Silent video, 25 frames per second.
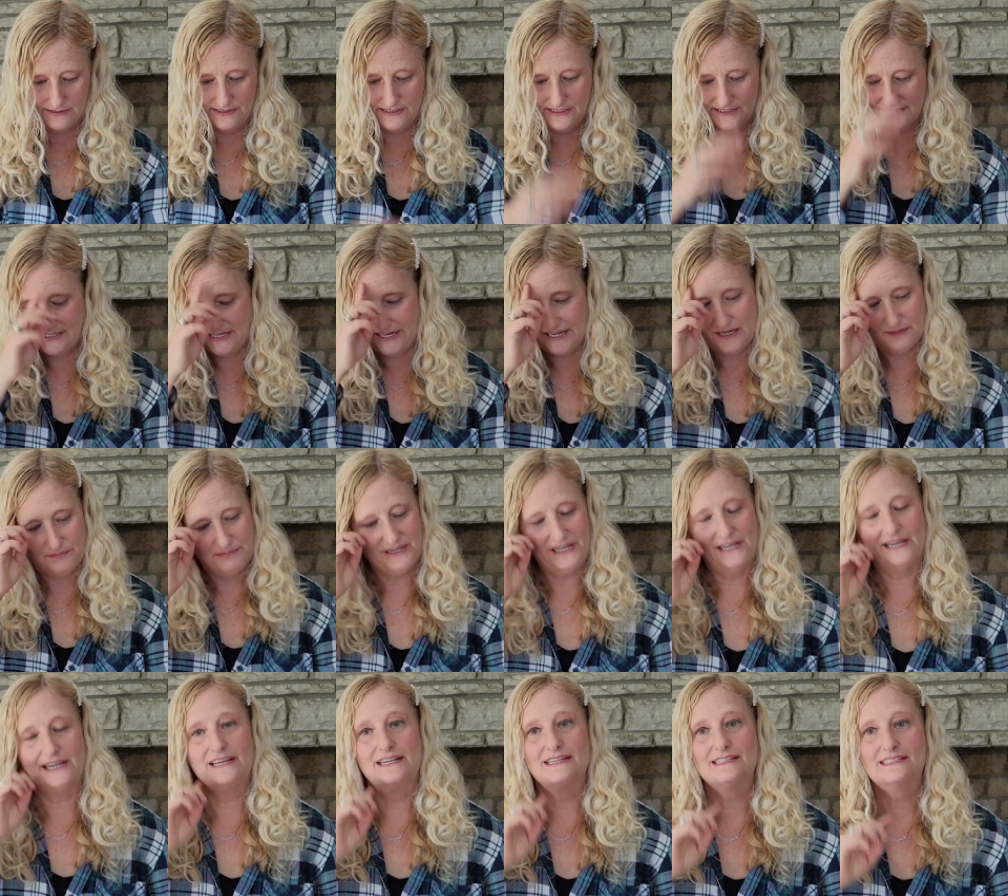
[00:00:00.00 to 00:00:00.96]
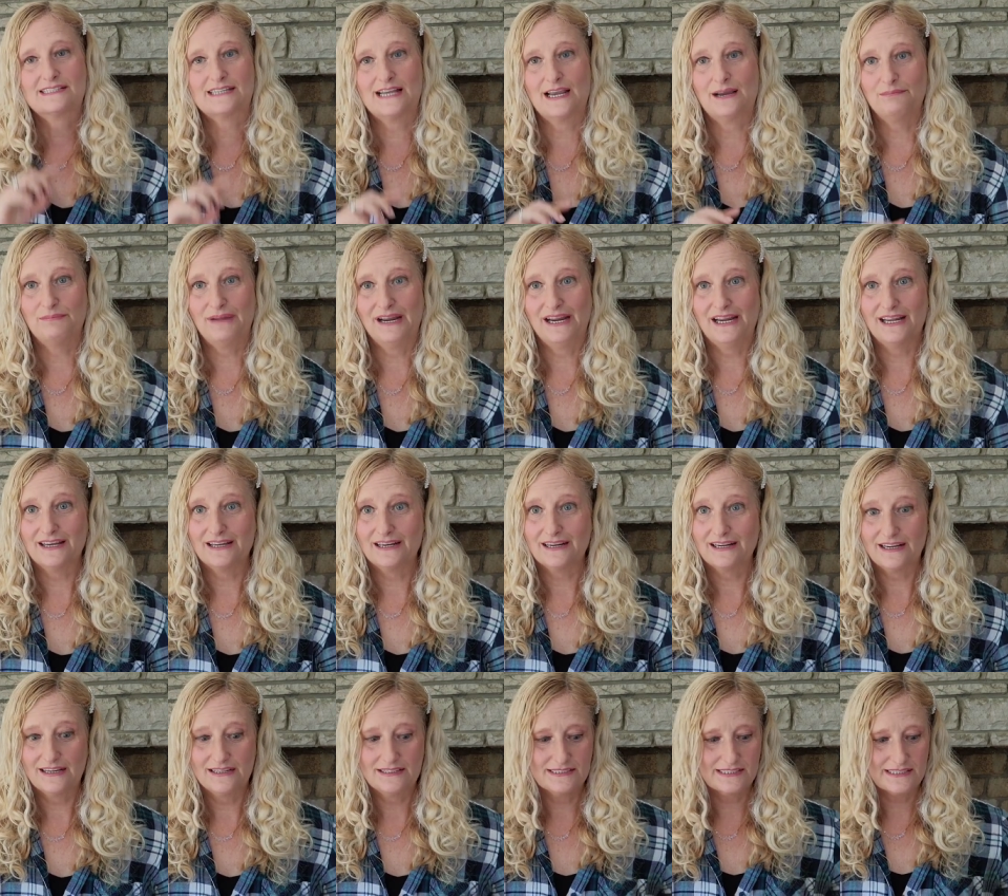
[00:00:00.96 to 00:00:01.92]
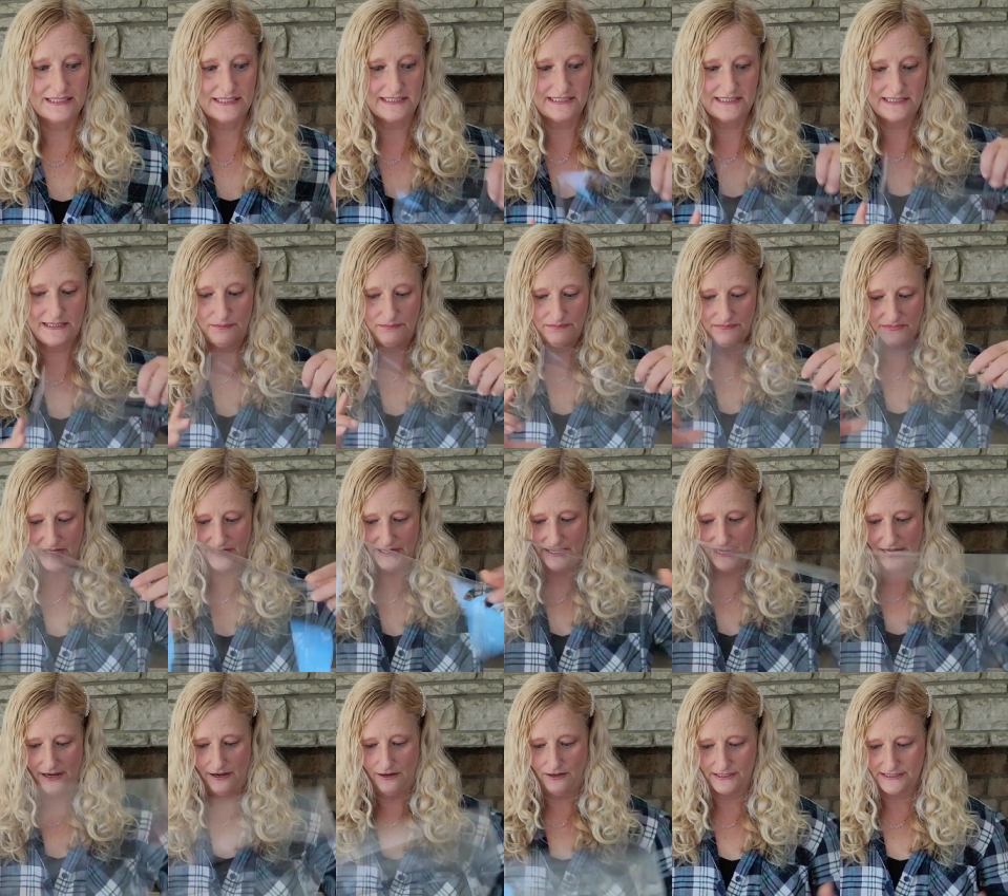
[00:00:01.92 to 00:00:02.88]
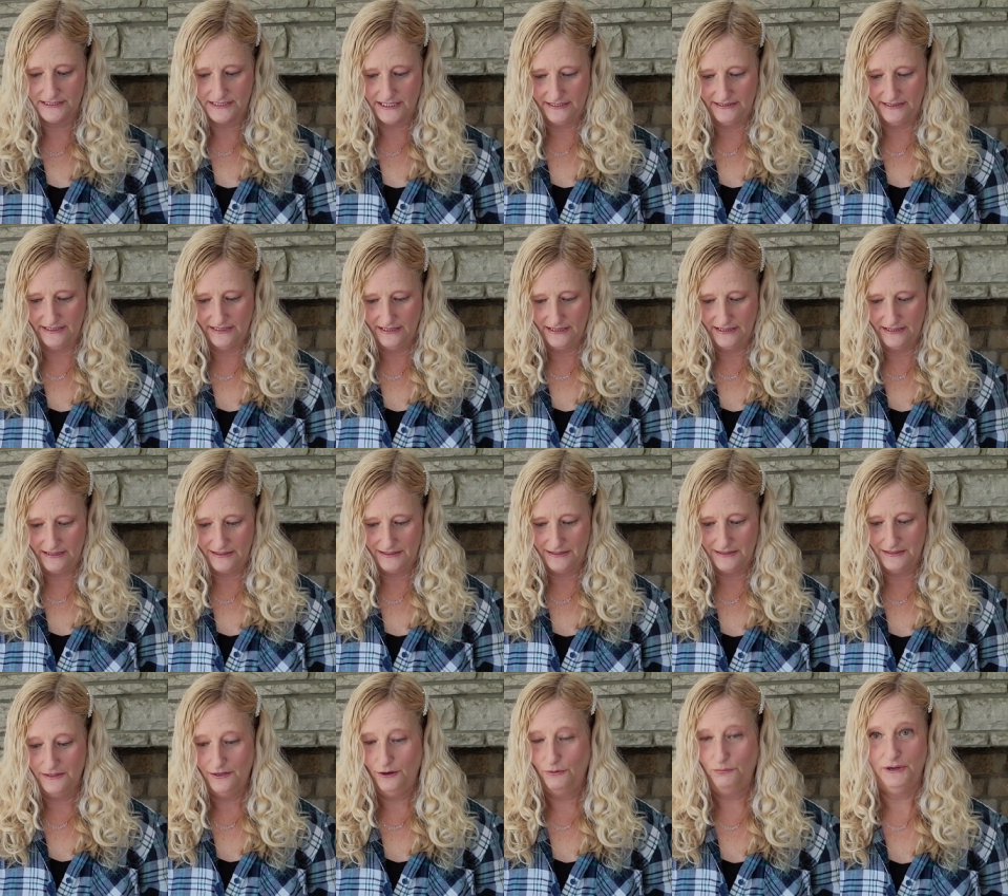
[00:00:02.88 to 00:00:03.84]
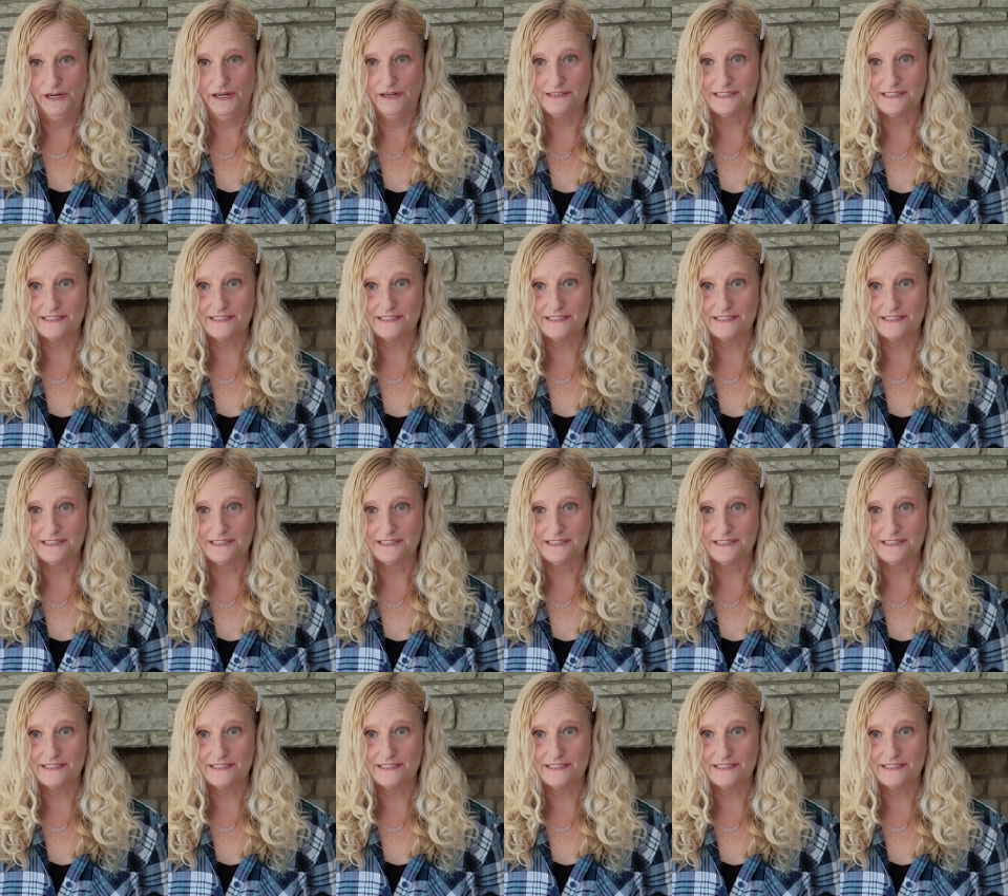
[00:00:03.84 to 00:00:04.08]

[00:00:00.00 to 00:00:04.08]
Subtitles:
to take a piece and make it into something else. And no one